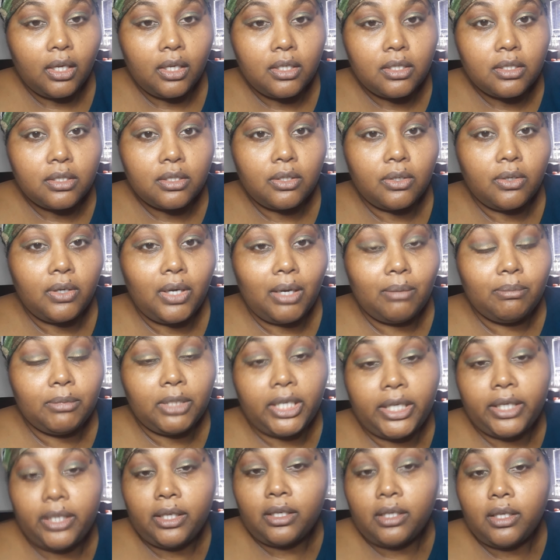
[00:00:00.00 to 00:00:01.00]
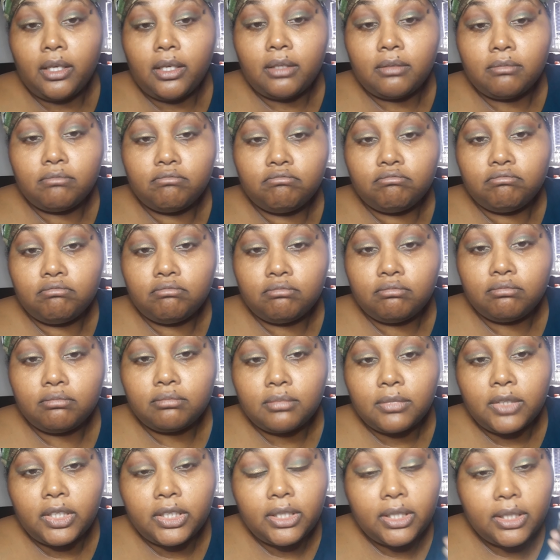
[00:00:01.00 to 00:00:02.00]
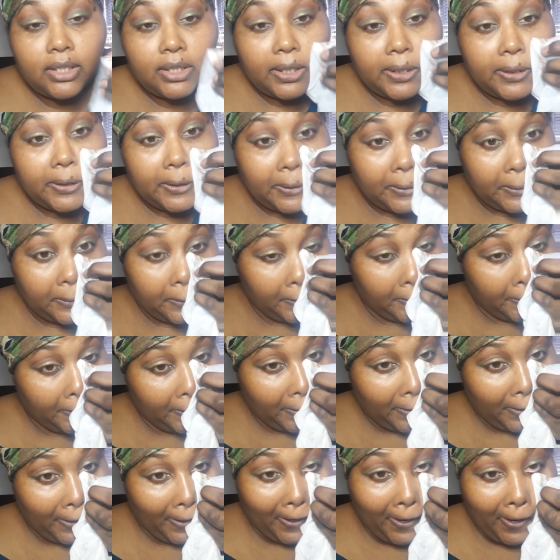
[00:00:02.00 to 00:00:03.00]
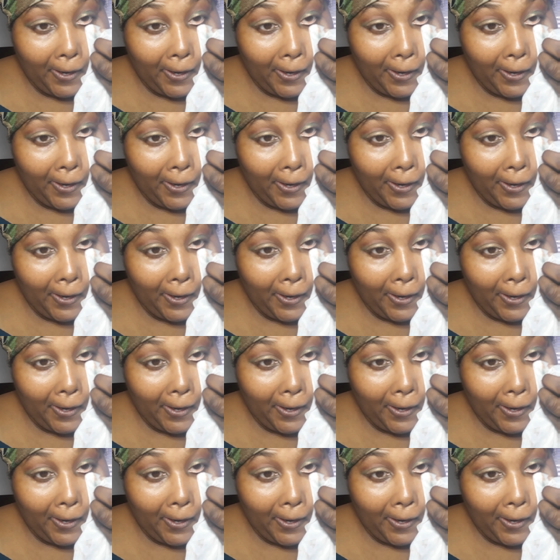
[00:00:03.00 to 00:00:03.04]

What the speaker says: So I'm liking that. I think that looks good.